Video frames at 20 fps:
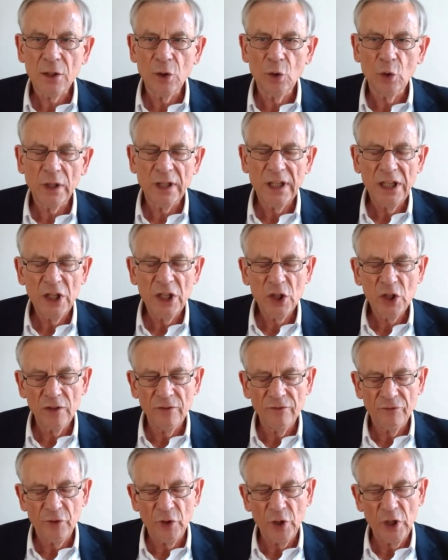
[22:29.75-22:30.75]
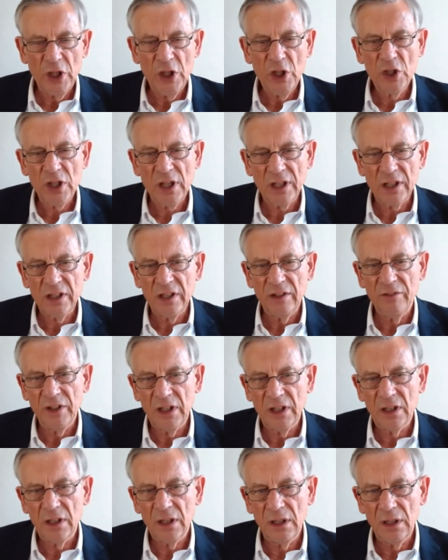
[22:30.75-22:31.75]
location for each
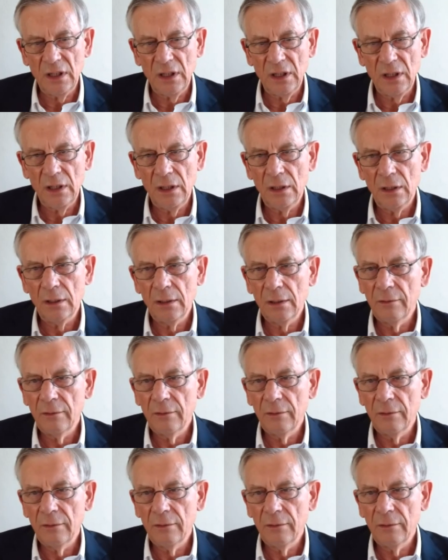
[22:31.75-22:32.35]
activity